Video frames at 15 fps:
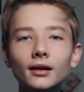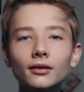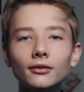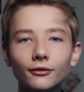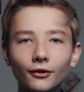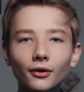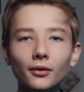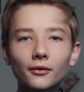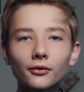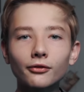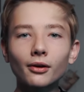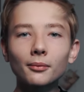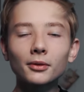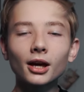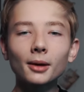
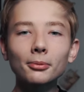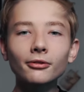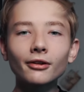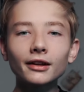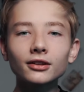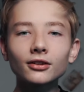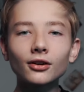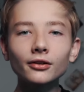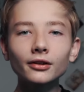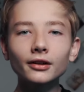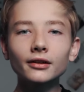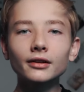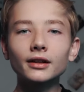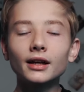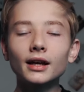from the upper right corner,
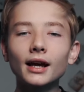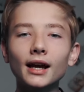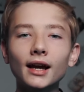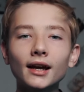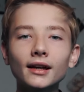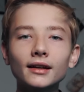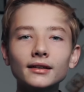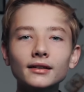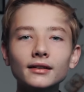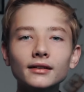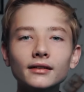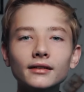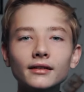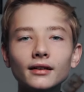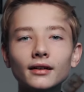
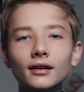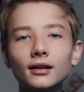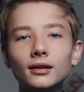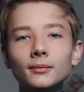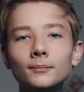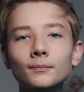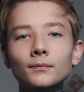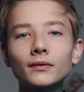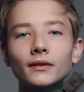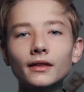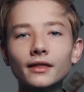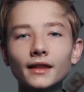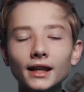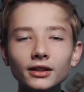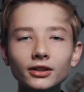and
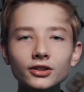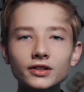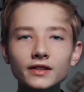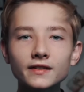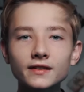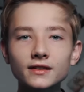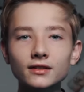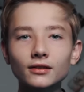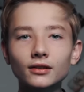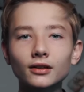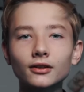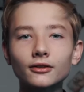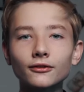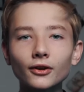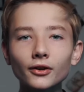then you just
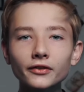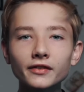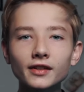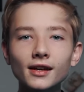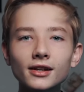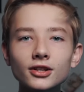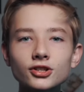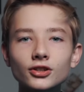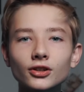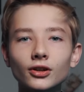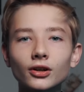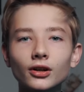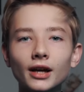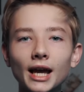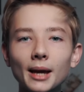force touch
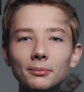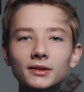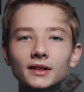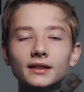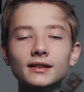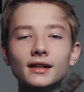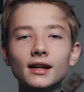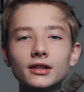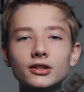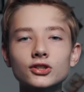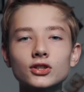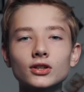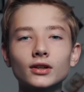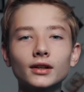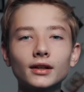or haptic
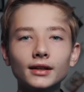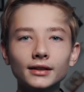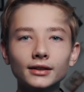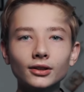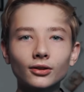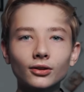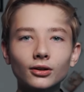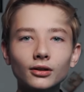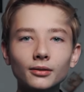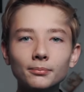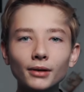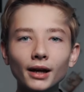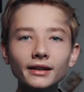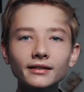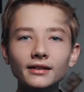touch your
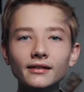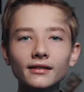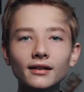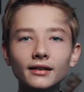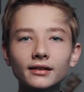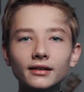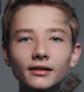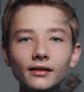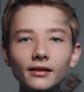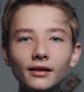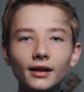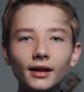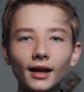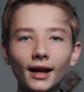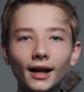brightness icon,
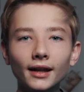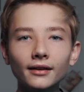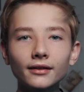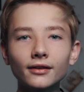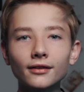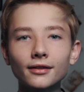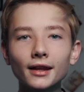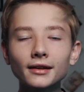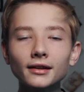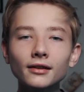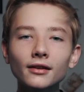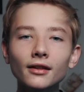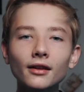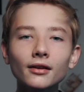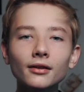and then
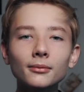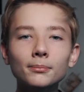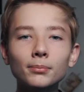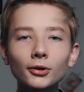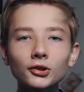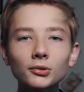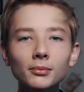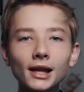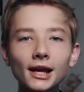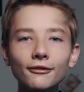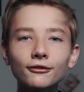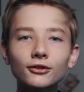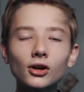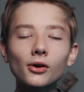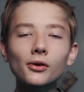in the bottom
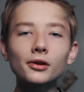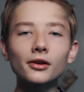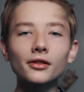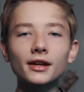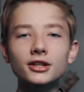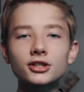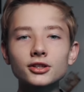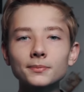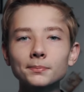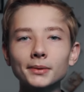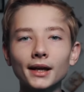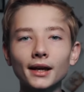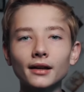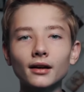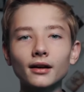left corner there should be
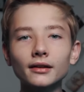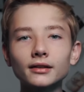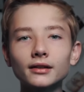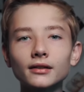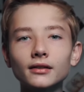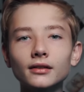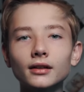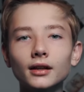an icon